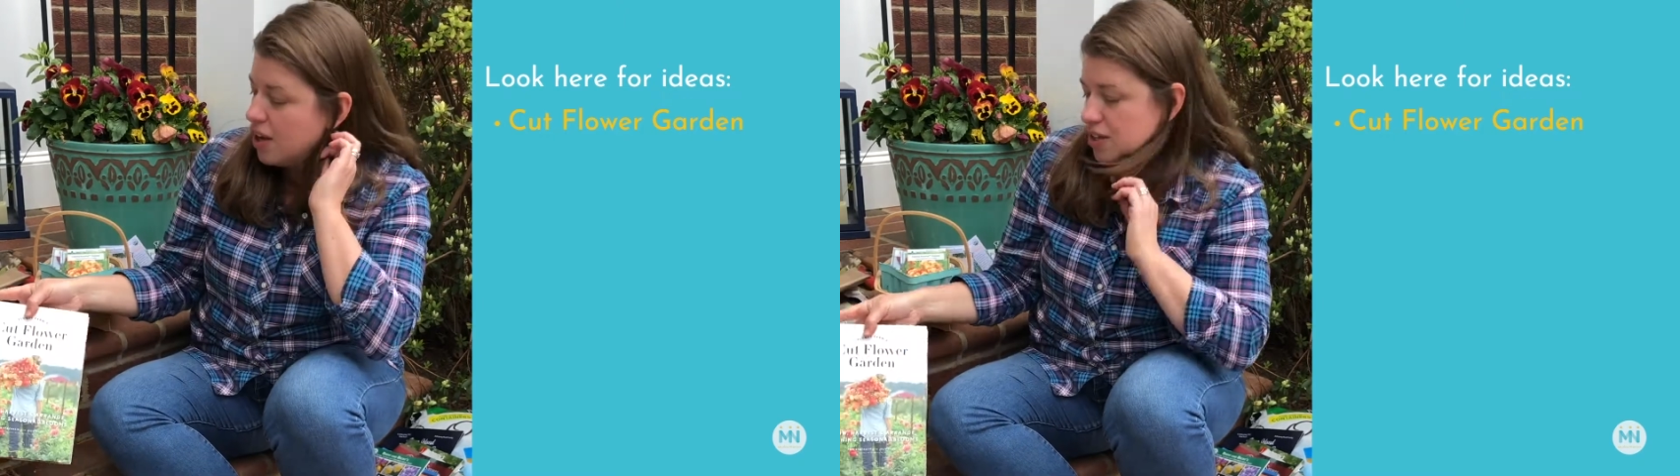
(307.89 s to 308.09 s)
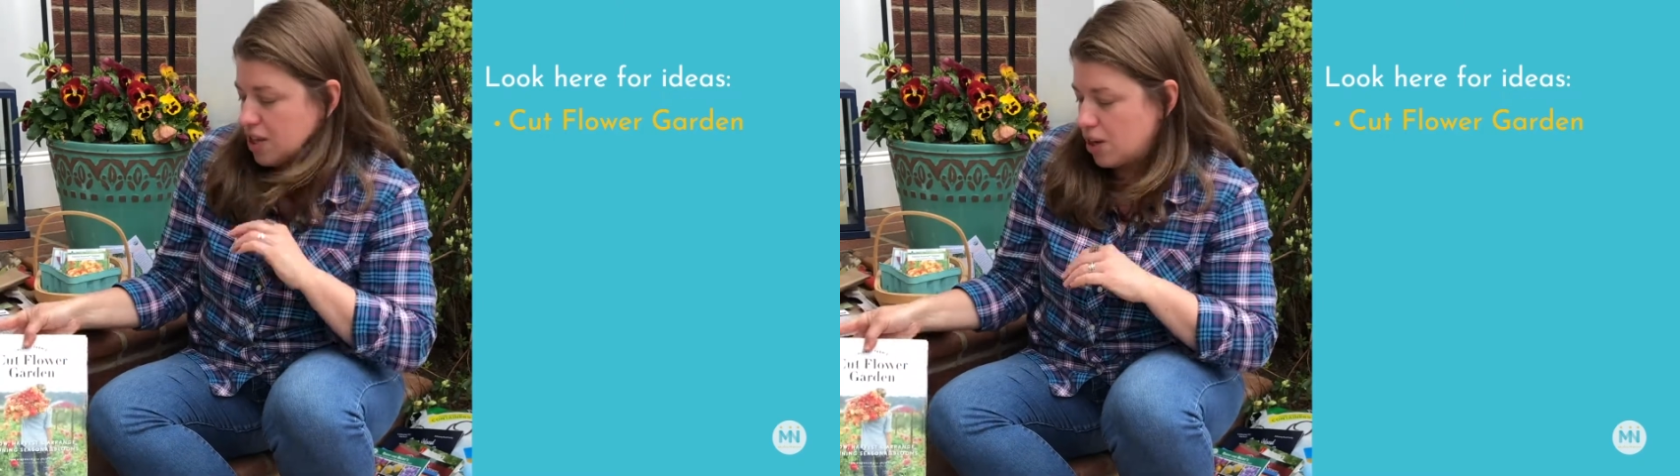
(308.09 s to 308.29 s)

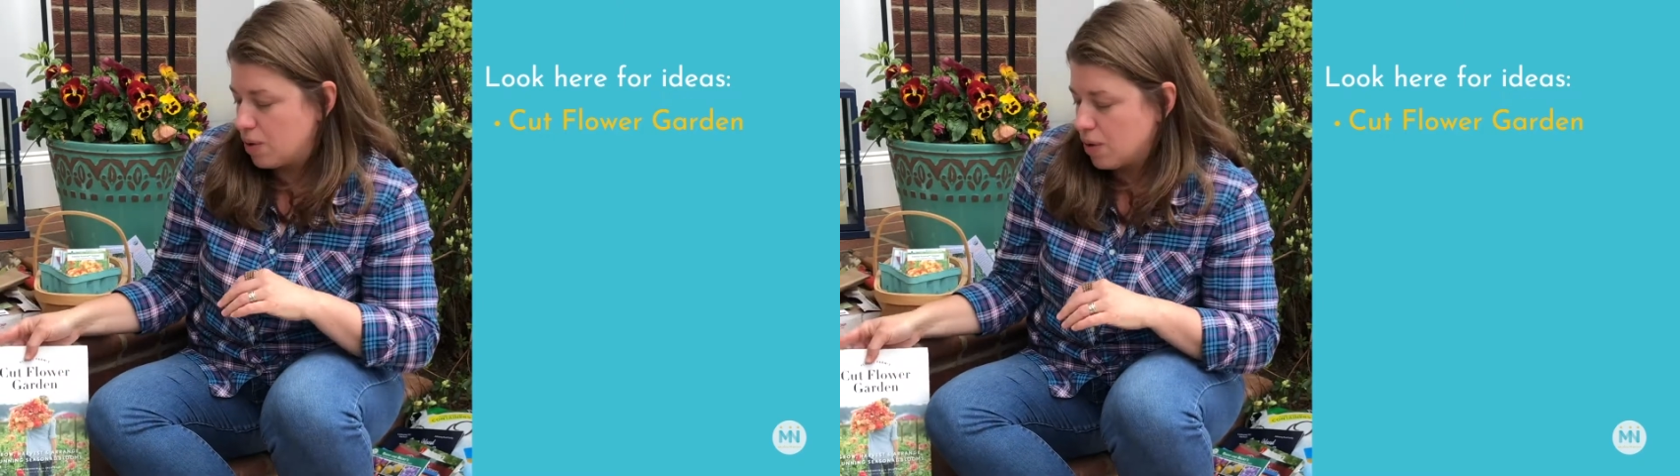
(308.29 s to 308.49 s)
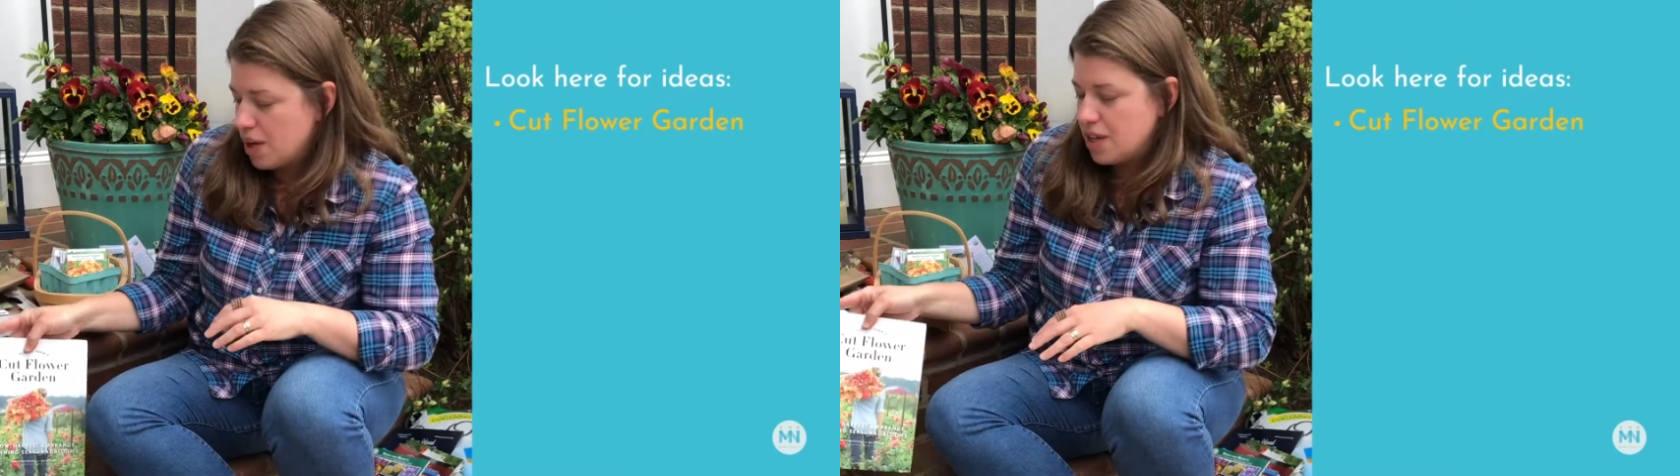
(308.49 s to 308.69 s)

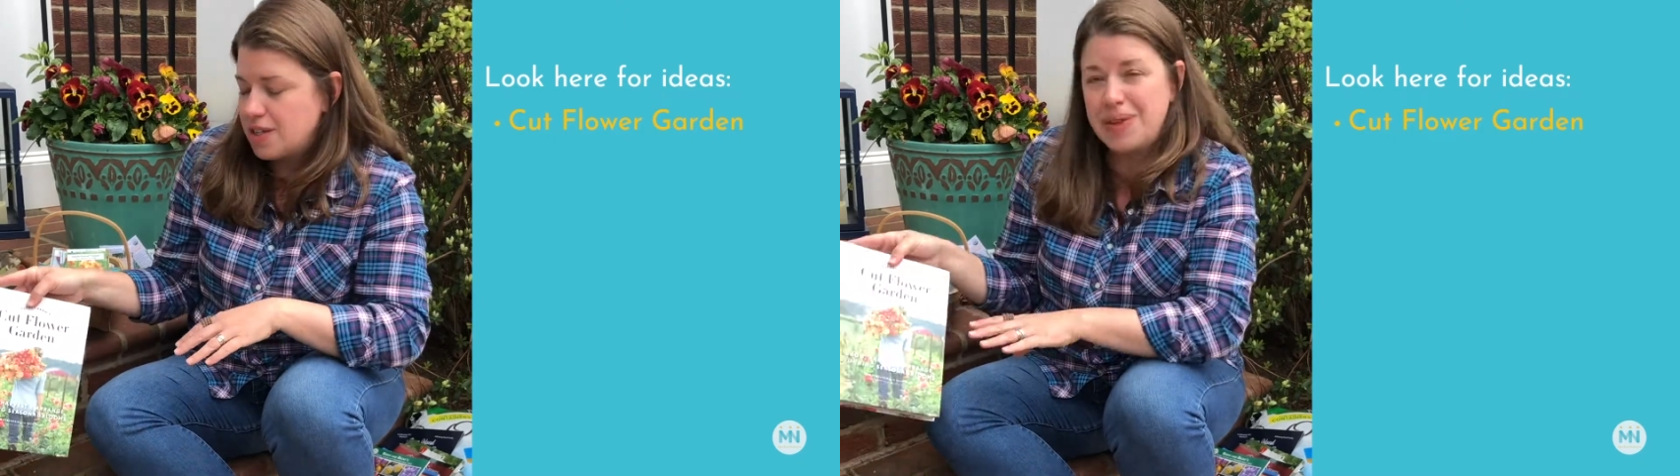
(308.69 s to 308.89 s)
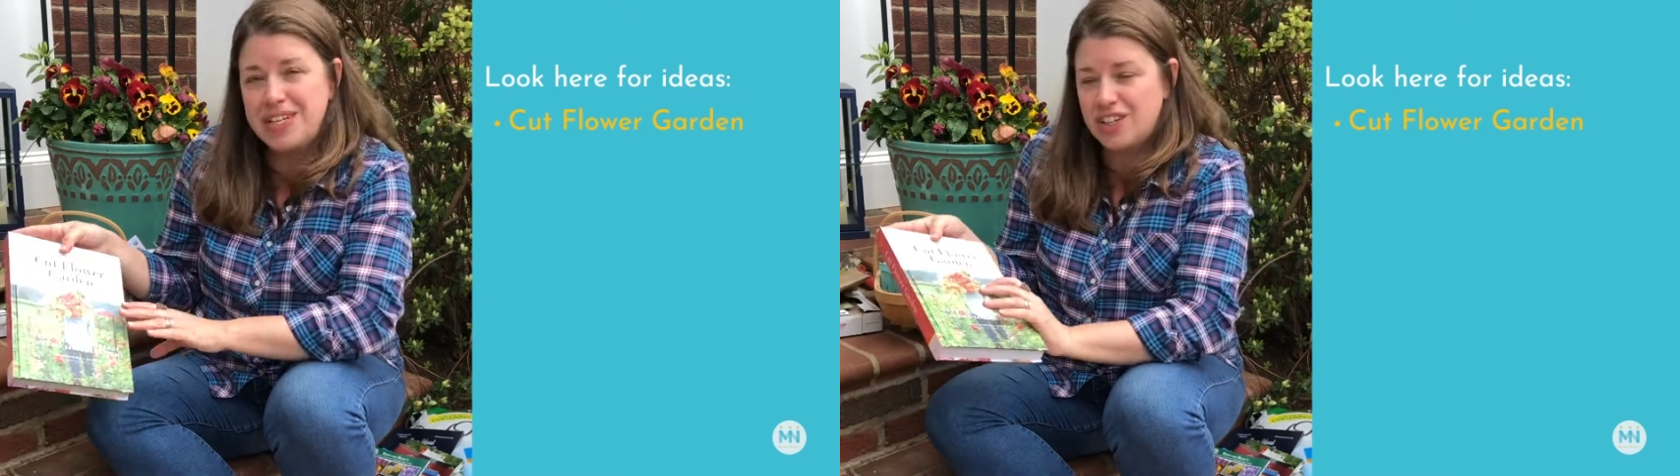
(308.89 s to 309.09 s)
So
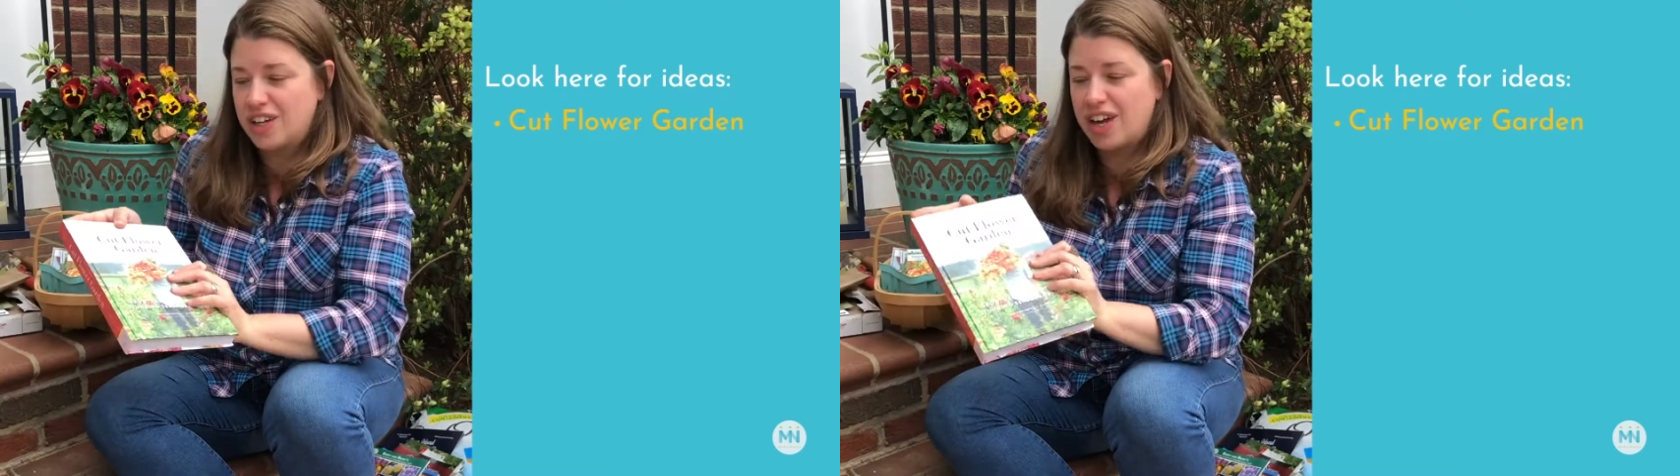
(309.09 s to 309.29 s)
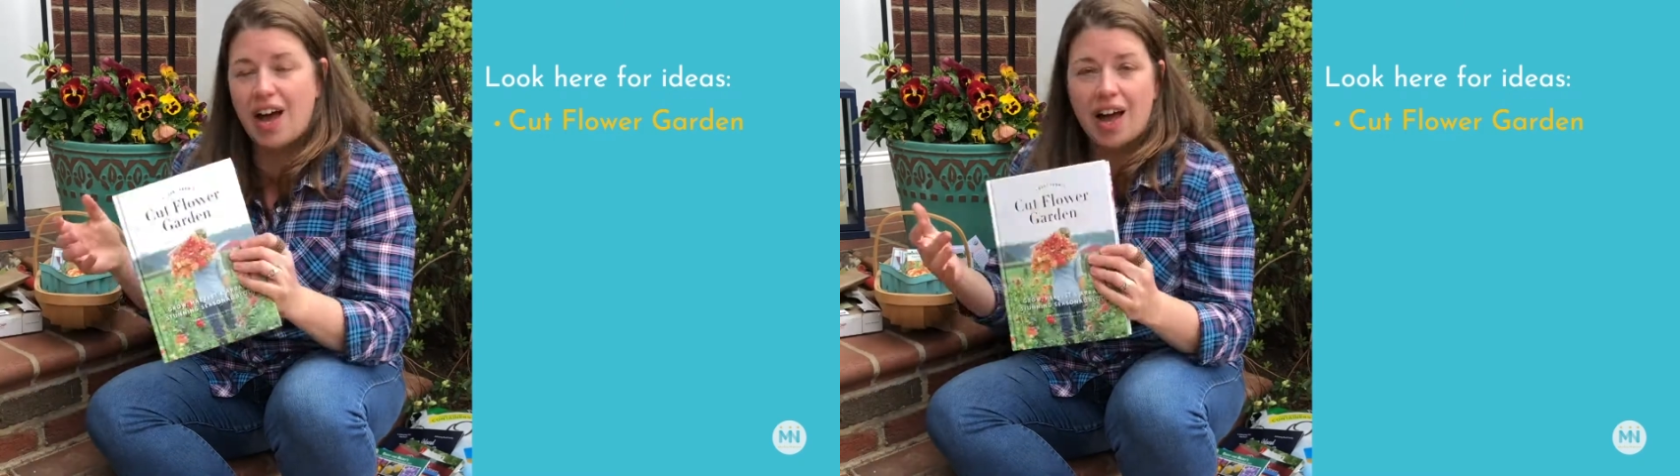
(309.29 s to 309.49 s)
something to
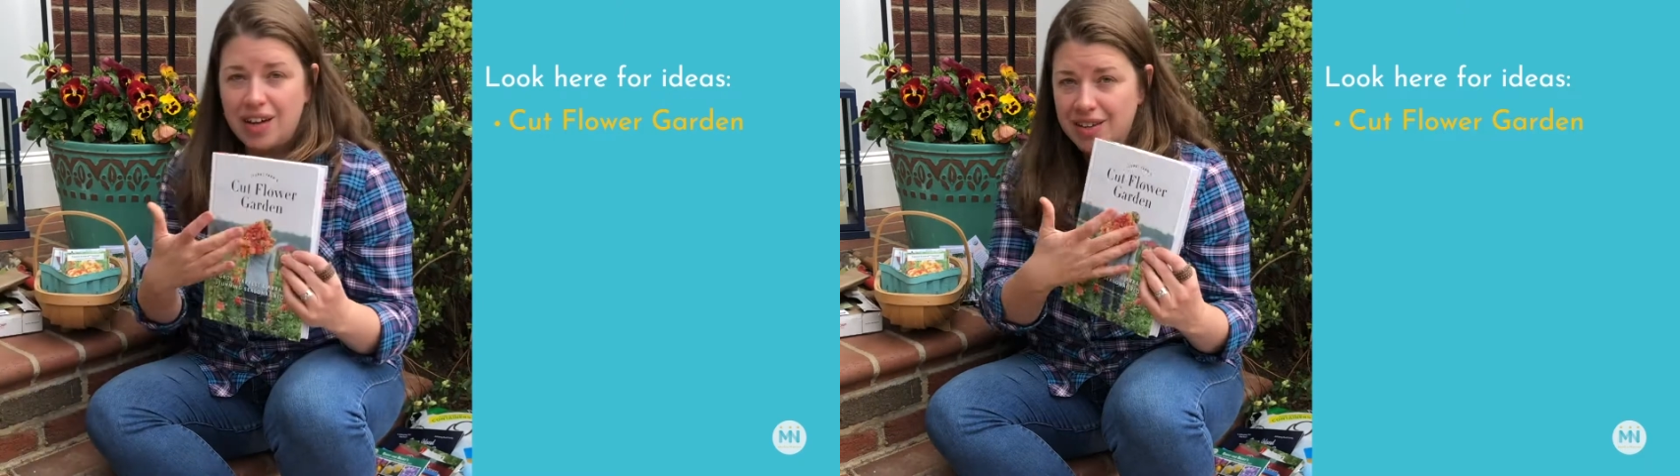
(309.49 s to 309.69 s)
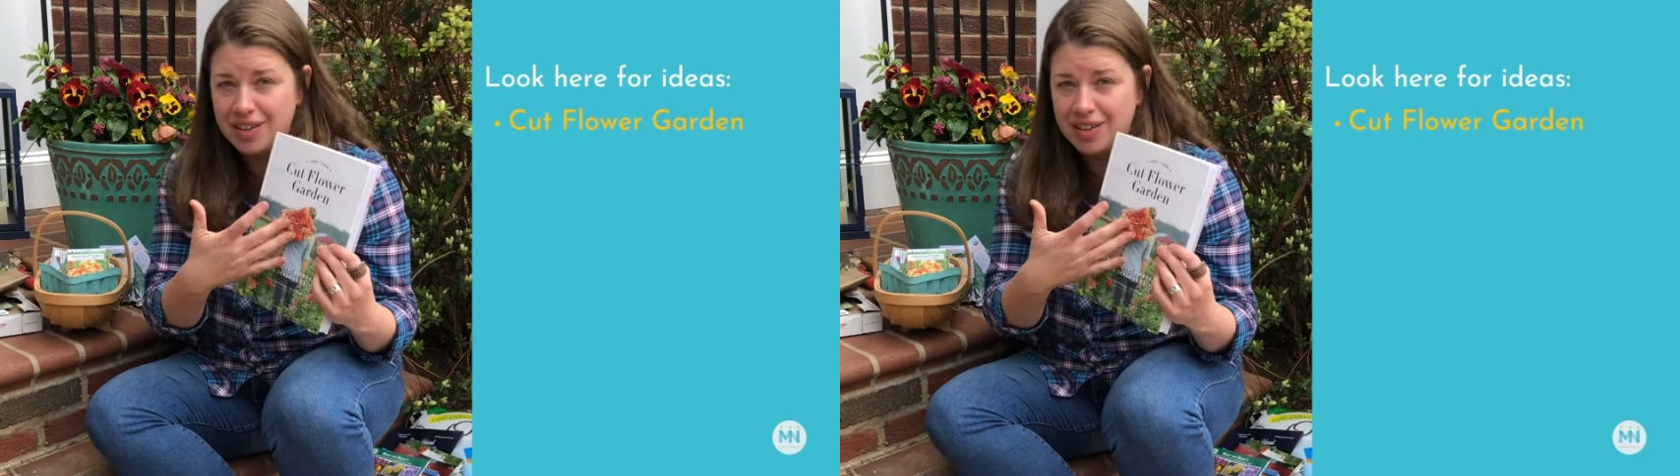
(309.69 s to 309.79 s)
look at.